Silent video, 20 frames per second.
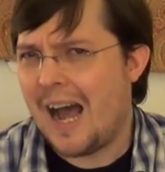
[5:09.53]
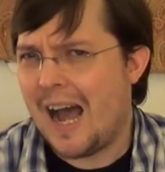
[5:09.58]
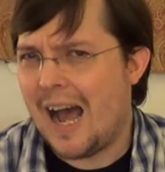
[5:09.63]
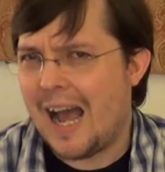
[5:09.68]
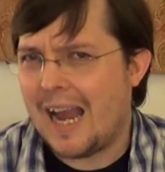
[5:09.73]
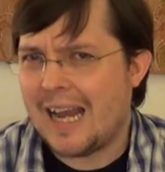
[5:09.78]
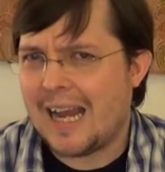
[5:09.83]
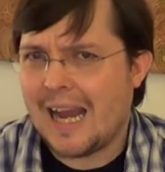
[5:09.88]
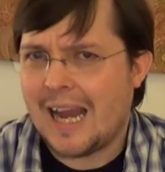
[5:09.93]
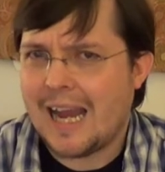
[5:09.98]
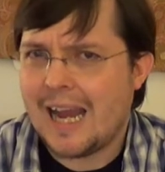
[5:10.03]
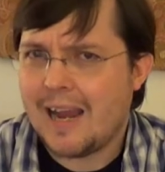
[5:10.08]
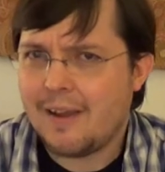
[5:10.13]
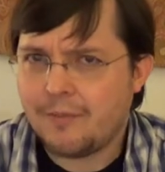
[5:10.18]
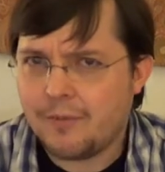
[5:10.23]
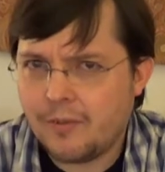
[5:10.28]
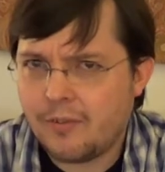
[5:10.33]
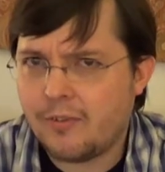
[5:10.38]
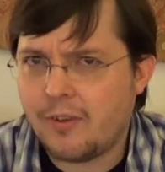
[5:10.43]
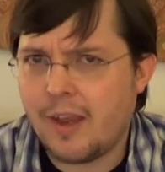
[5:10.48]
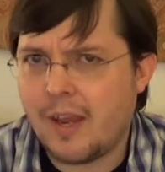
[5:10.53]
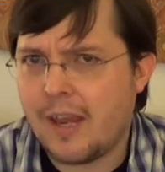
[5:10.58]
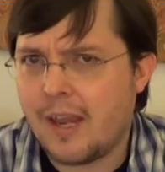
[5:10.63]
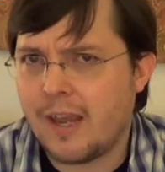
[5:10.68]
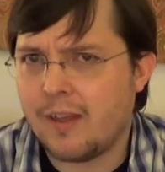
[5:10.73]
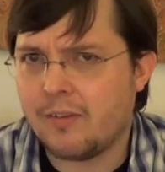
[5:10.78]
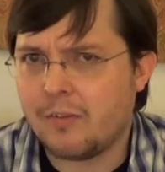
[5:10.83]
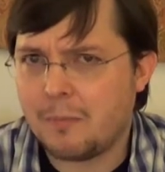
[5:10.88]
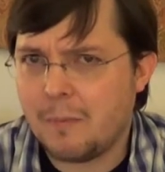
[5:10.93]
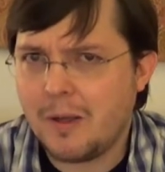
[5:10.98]
I have to say,
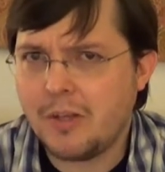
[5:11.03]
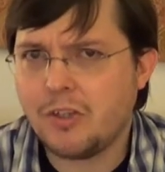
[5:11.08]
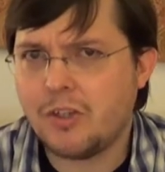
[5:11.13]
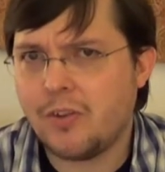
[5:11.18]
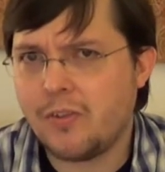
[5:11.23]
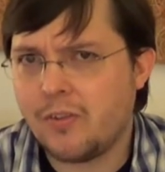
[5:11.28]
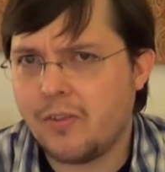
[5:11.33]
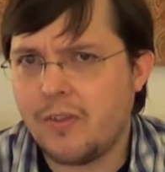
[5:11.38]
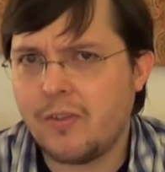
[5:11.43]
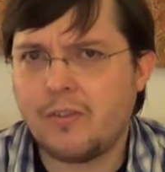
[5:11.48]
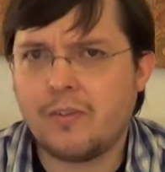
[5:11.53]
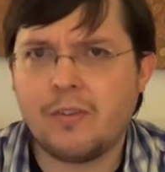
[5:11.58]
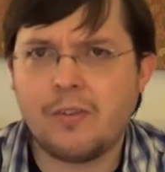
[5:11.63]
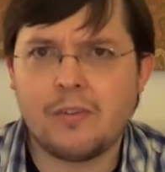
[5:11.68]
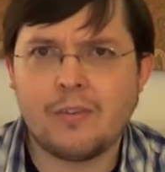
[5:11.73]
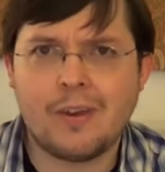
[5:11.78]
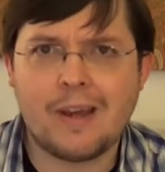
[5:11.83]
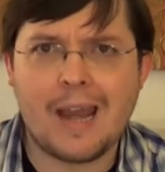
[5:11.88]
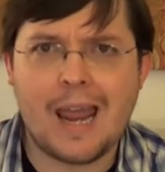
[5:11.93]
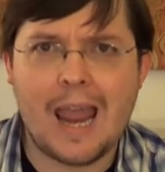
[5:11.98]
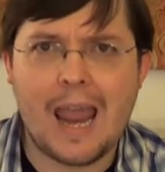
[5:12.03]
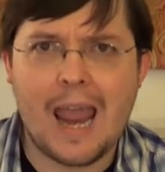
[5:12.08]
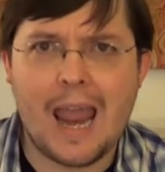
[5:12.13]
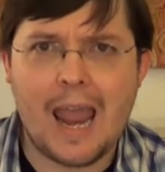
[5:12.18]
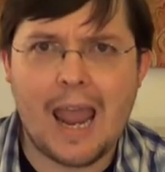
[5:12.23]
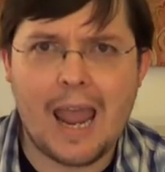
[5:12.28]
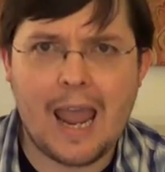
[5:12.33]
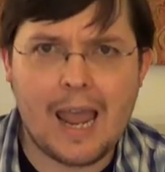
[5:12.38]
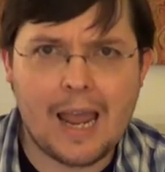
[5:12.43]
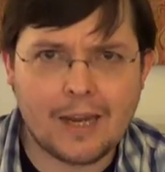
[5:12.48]
as much as this is an
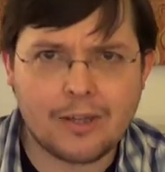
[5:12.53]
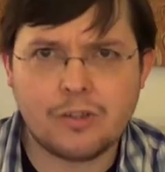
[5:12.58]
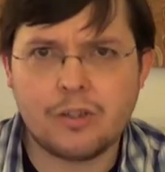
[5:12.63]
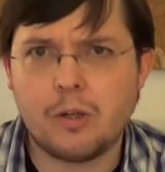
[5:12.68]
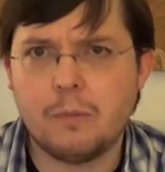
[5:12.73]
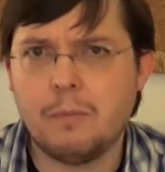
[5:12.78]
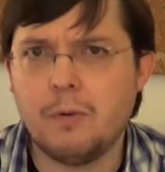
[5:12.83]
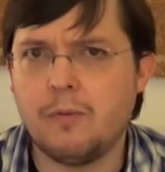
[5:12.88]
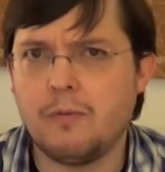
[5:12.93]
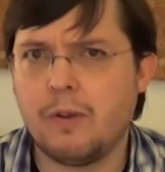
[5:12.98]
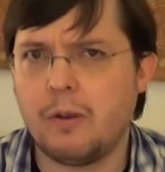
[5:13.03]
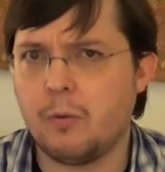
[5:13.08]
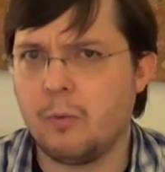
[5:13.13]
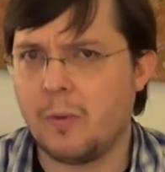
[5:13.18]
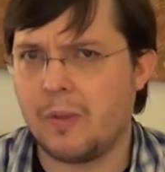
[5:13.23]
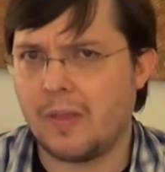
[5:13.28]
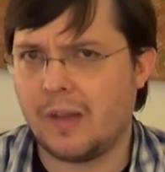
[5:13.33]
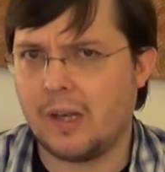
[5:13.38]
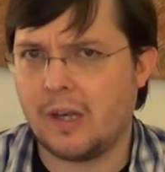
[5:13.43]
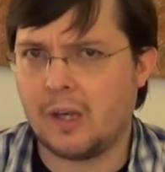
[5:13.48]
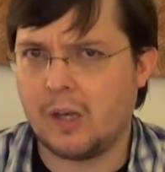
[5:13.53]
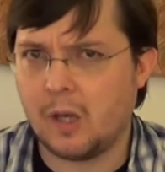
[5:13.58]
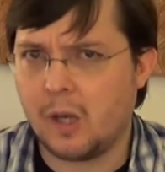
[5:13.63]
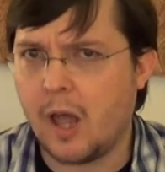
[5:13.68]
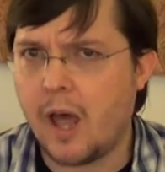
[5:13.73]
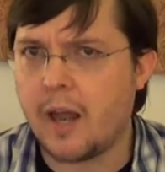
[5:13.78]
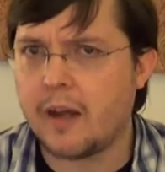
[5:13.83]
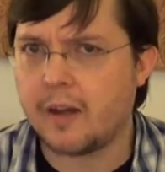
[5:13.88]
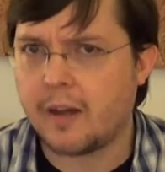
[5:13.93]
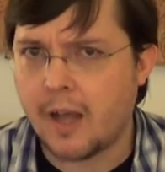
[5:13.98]
action movie with a
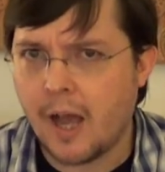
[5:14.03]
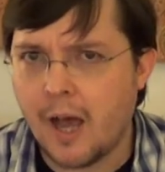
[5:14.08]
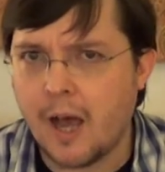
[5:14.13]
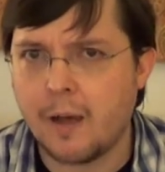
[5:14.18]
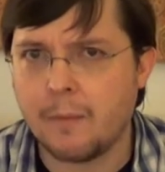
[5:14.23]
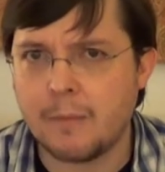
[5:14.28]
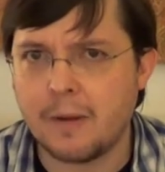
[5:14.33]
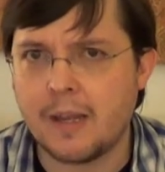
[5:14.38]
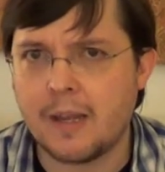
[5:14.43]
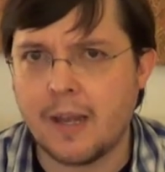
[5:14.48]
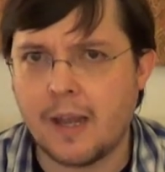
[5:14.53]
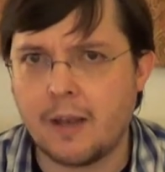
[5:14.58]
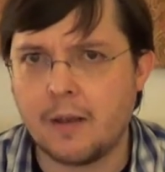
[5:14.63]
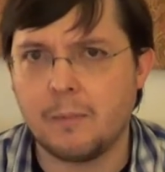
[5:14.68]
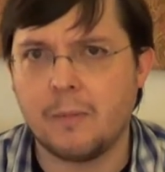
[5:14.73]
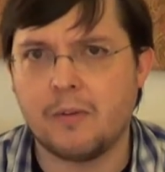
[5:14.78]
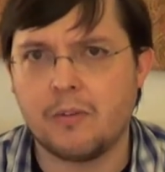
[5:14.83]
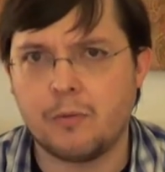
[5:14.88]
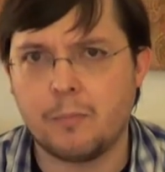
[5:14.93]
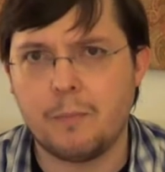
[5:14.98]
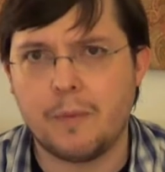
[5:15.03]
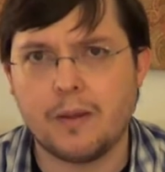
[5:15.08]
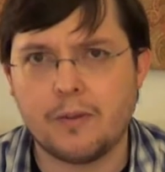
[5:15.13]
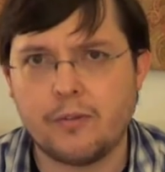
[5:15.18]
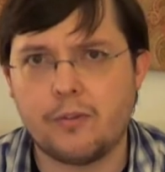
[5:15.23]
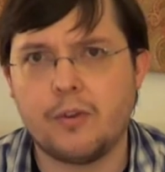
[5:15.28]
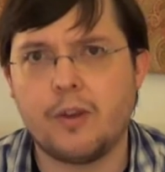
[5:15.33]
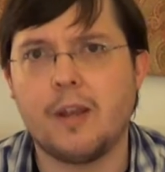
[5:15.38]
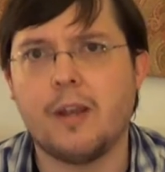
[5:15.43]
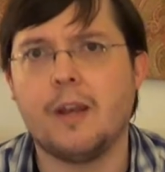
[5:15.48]
lot of comedy elements
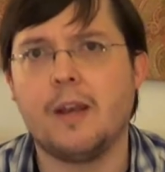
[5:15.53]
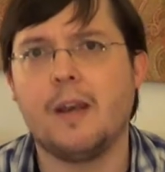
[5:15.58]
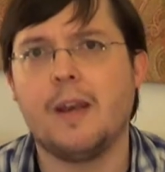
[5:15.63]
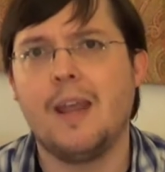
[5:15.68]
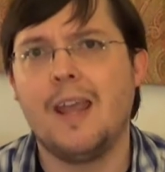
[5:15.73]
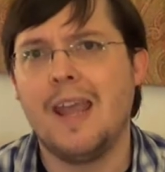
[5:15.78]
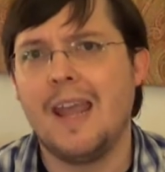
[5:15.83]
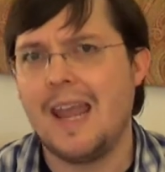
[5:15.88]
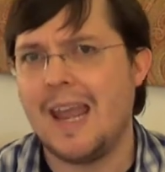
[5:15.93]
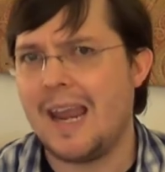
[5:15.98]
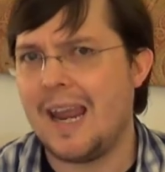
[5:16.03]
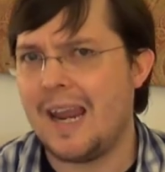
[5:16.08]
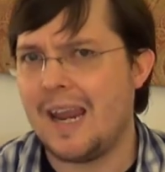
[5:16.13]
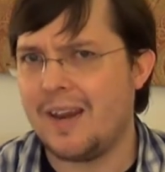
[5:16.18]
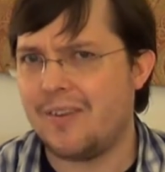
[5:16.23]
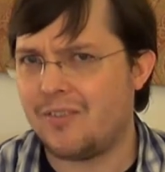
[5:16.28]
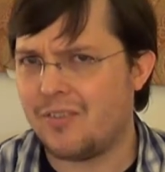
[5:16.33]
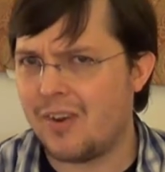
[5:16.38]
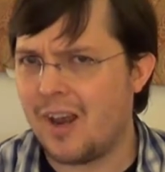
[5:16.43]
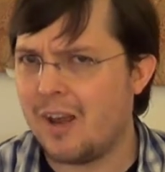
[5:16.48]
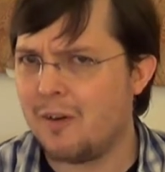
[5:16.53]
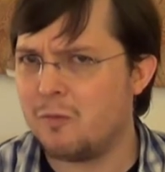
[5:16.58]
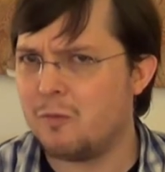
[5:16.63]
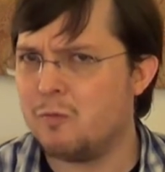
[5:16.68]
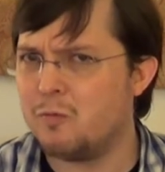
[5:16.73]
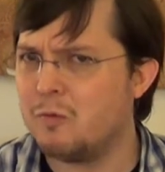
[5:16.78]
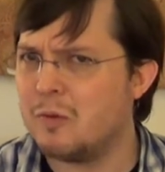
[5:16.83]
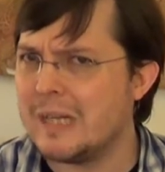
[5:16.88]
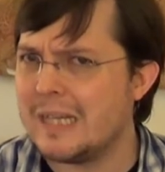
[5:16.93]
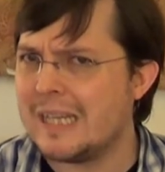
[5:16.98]
mixed in, it's not
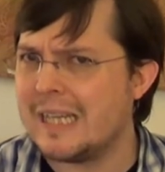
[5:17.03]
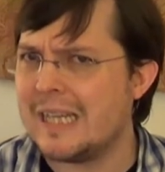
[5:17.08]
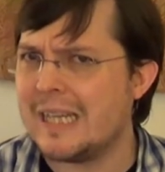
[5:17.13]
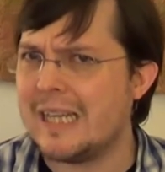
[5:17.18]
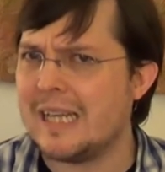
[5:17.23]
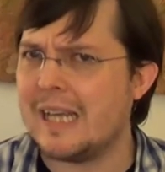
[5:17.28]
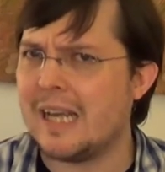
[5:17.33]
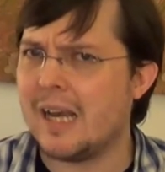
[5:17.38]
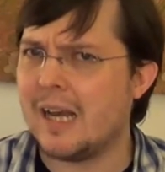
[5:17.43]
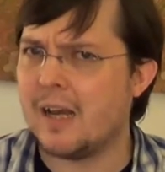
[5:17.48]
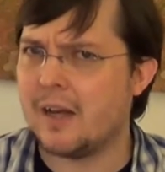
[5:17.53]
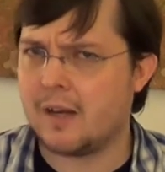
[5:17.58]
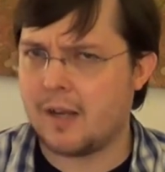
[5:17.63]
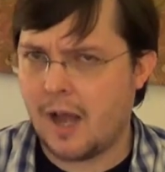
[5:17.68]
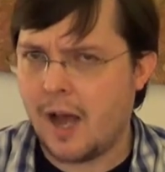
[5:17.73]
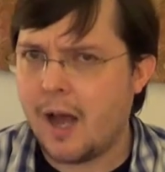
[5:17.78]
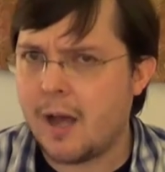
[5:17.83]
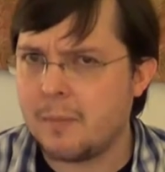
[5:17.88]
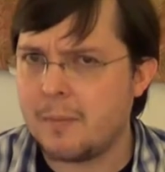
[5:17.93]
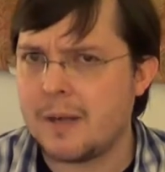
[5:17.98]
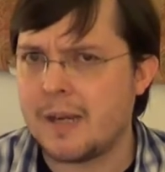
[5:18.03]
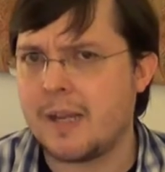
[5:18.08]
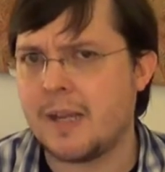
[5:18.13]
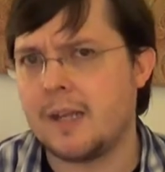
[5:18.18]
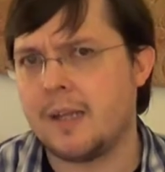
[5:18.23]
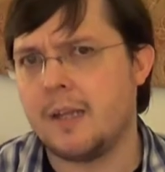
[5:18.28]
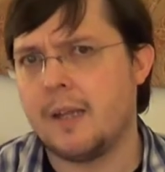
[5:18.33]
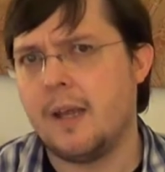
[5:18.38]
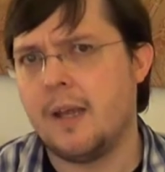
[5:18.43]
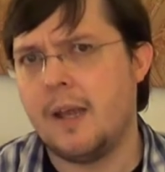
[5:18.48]
really a
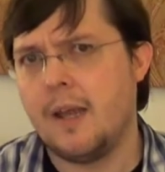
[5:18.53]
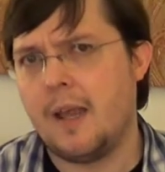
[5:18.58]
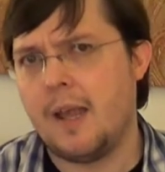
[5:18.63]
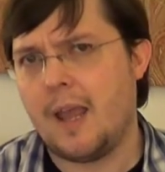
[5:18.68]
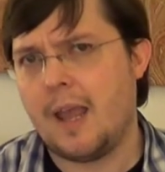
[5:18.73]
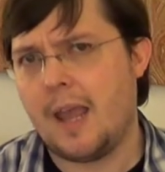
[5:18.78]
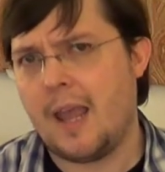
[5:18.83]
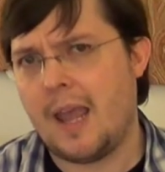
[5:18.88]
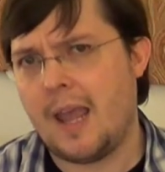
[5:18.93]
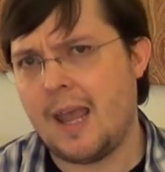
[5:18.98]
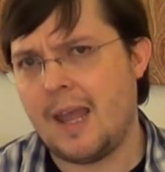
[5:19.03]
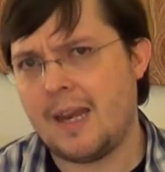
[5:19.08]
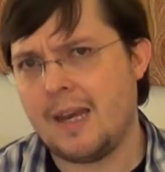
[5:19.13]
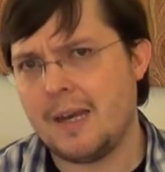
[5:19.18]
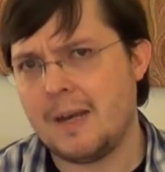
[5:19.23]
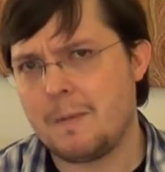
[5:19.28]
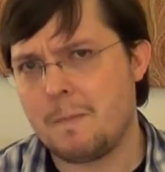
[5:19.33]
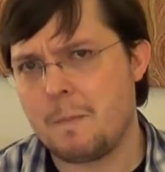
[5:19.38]
comedy. And